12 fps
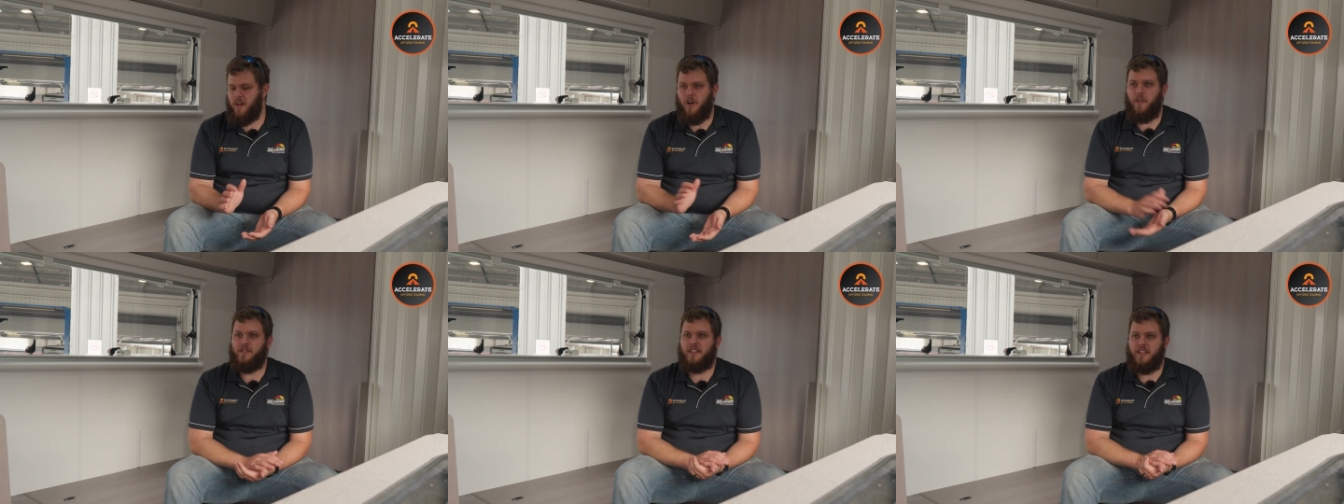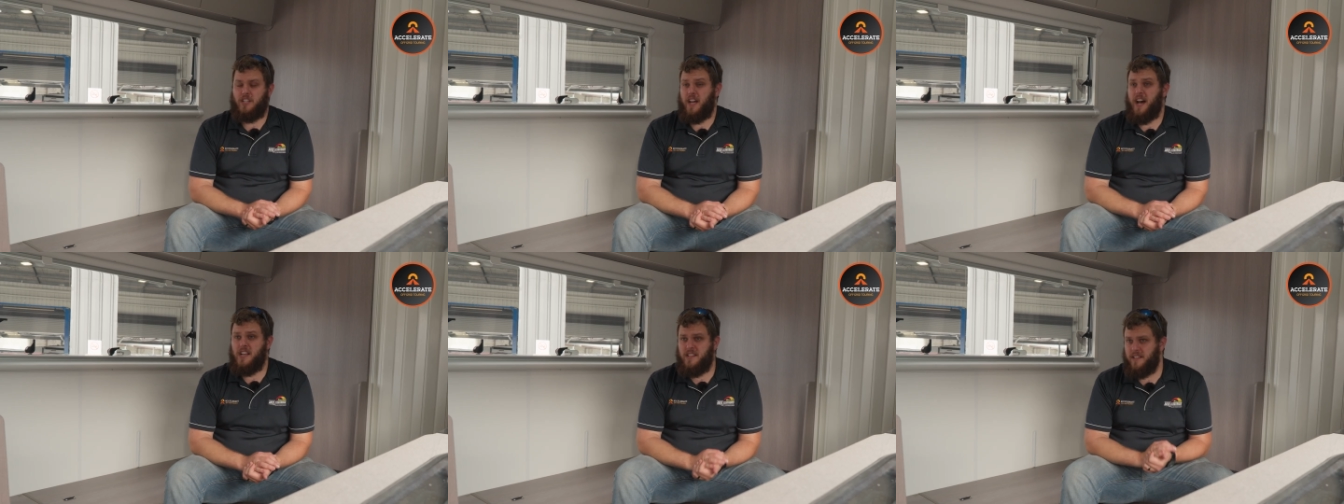obviously a
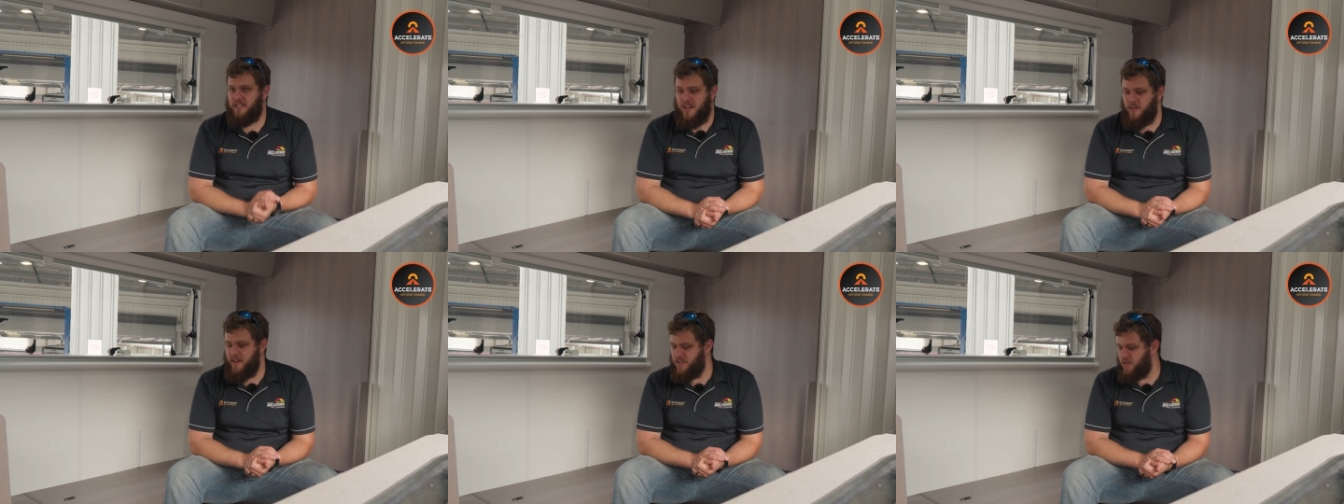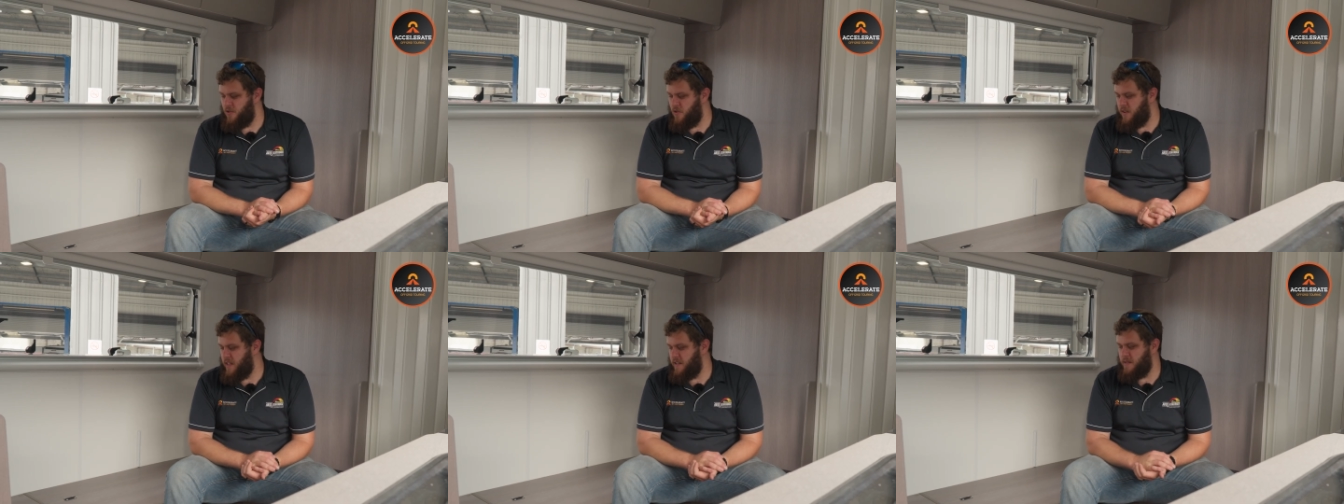charger is going to
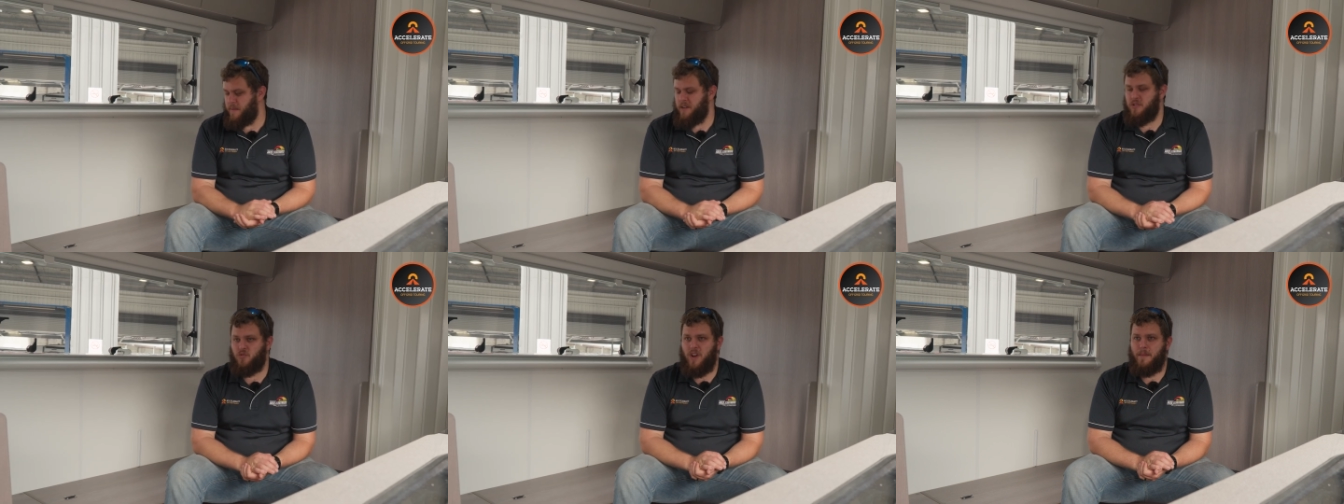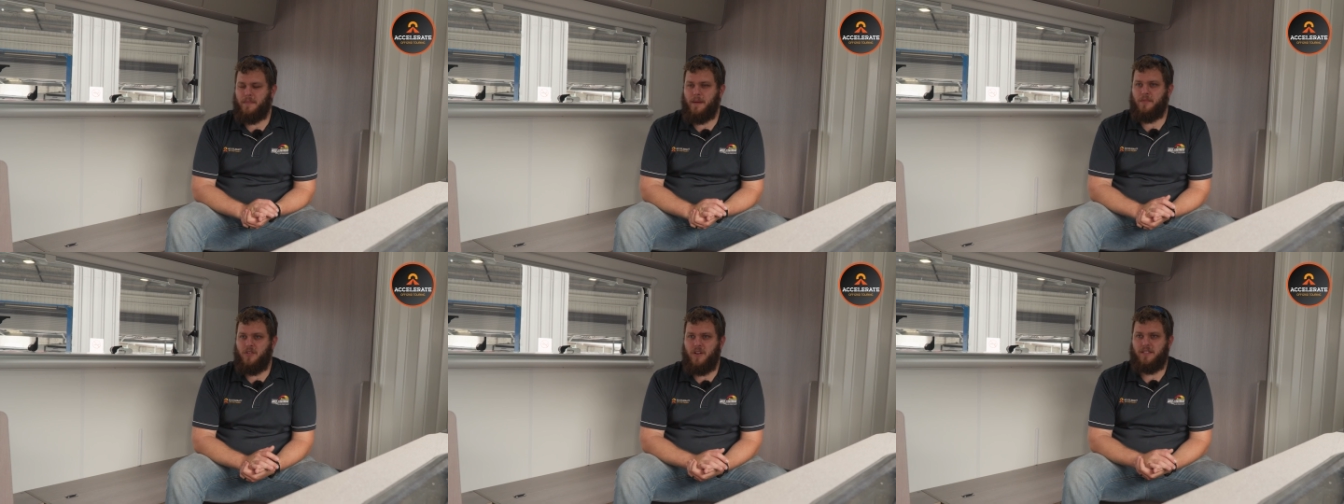get these batteries ramped up
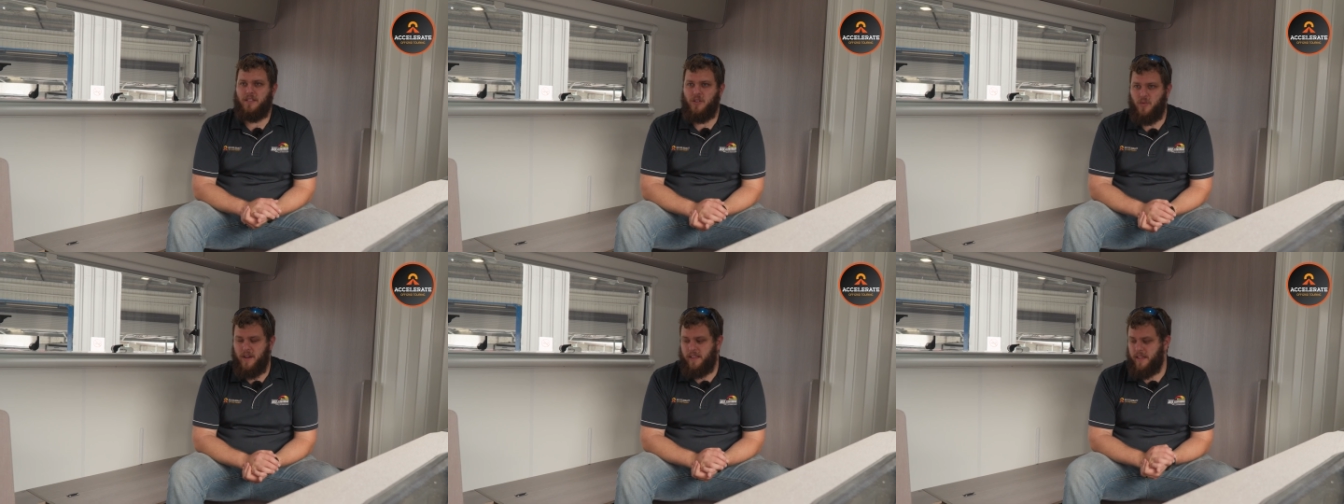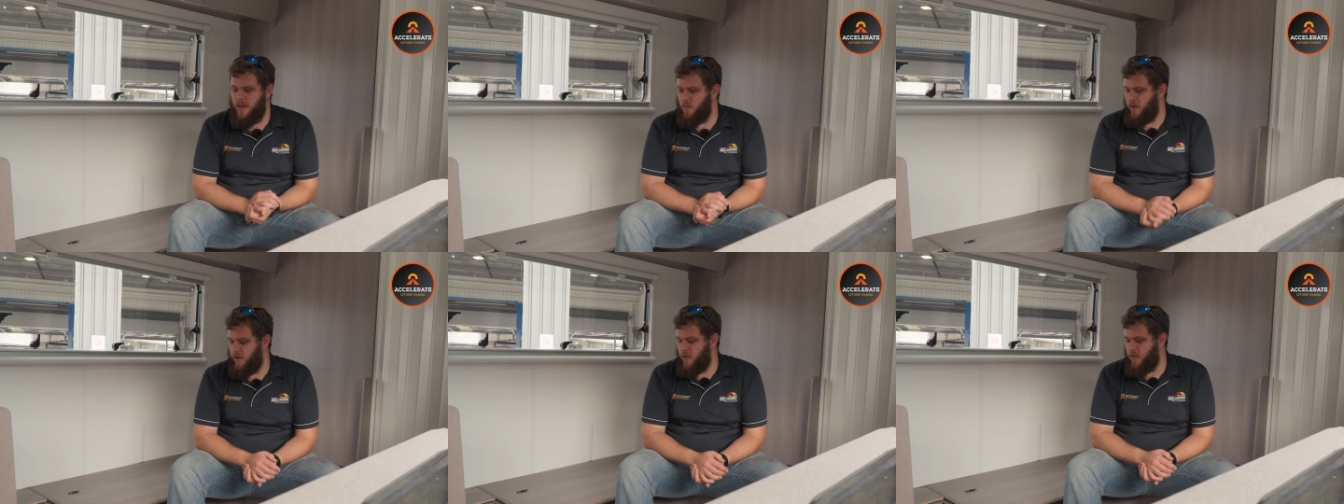nice and quickly
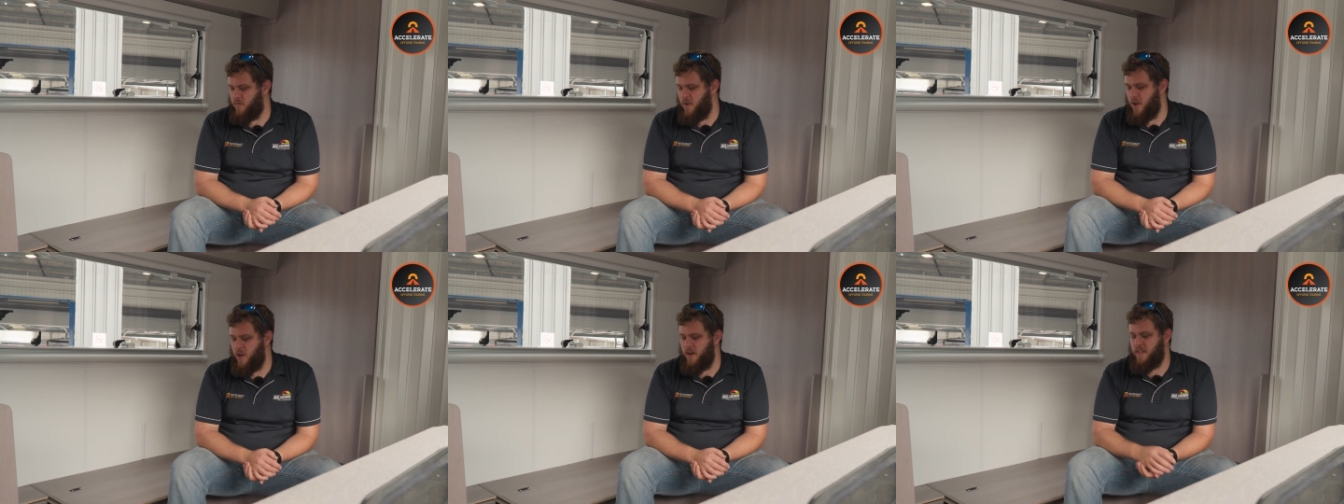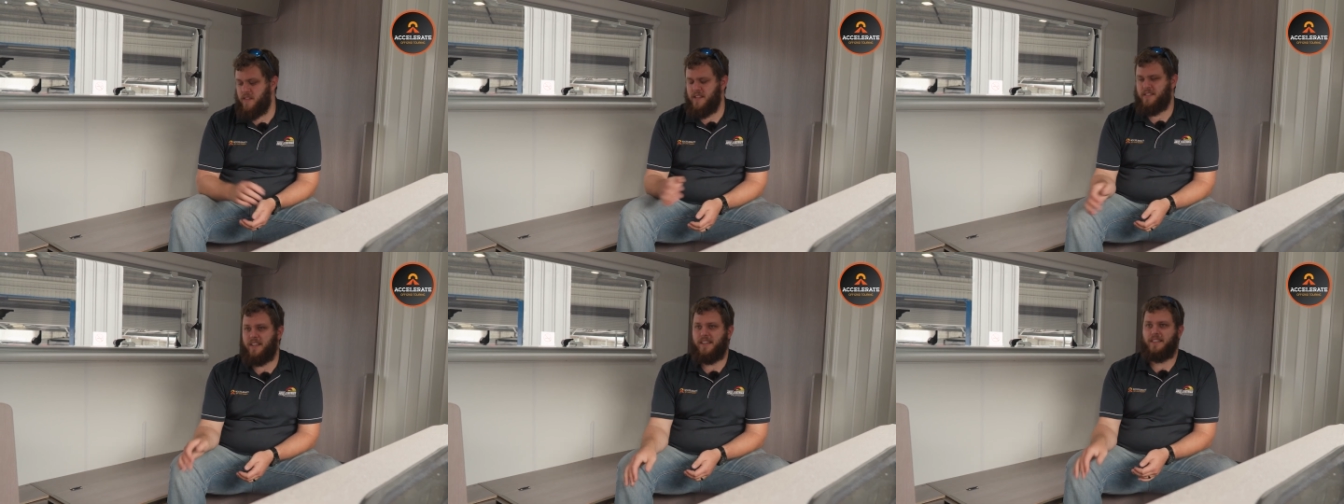while you're on the road,
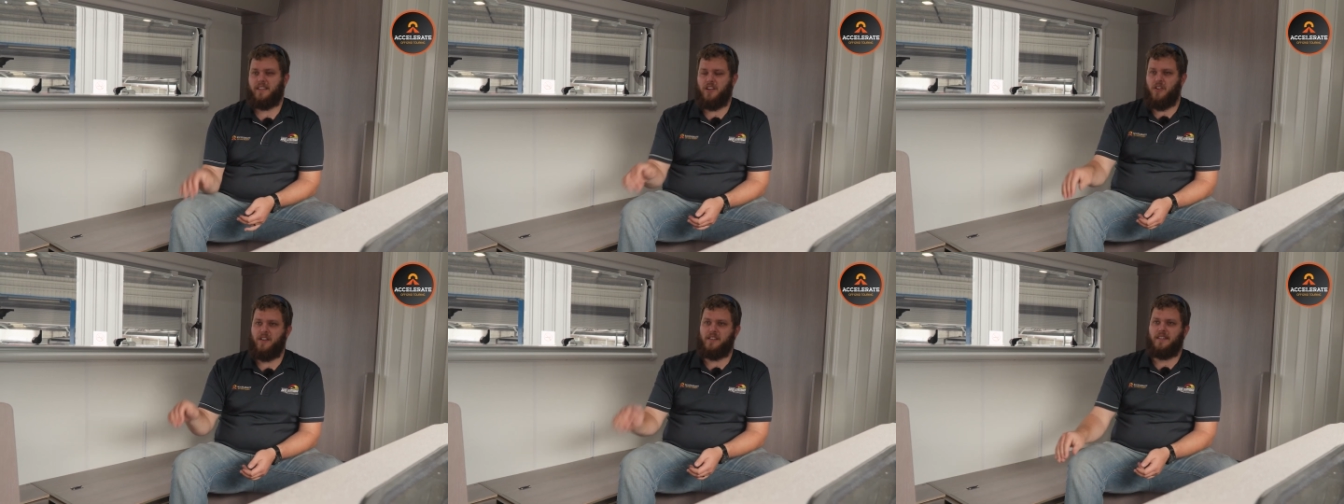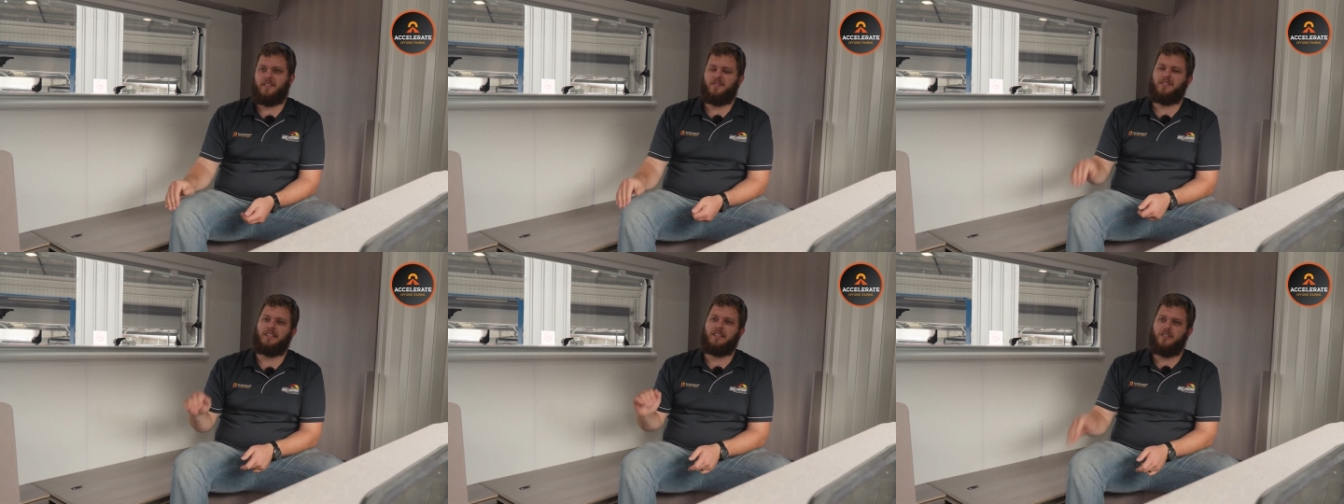this is an ideal
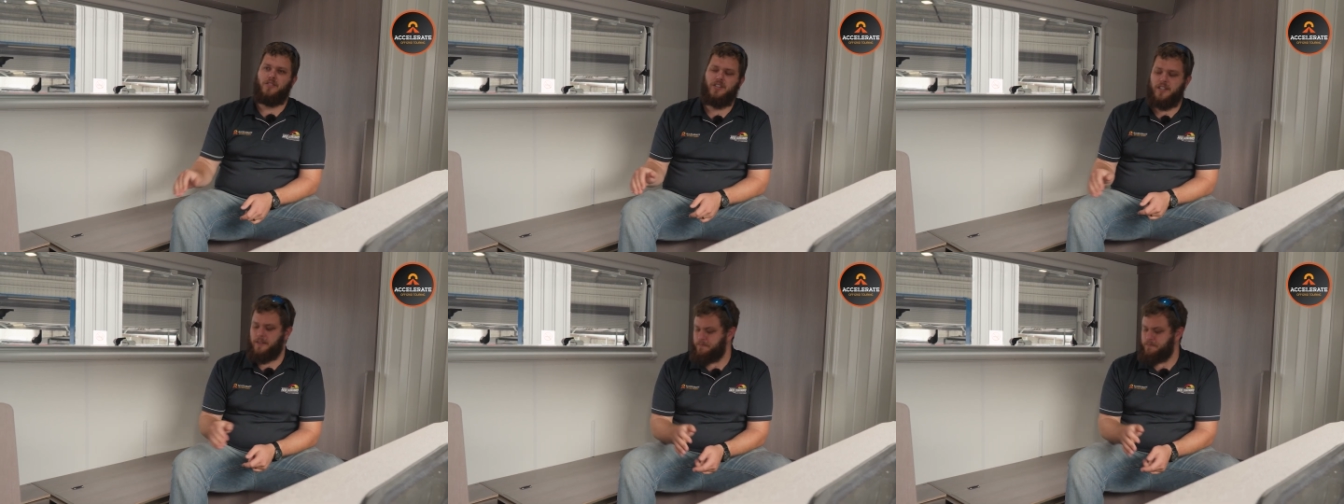solution.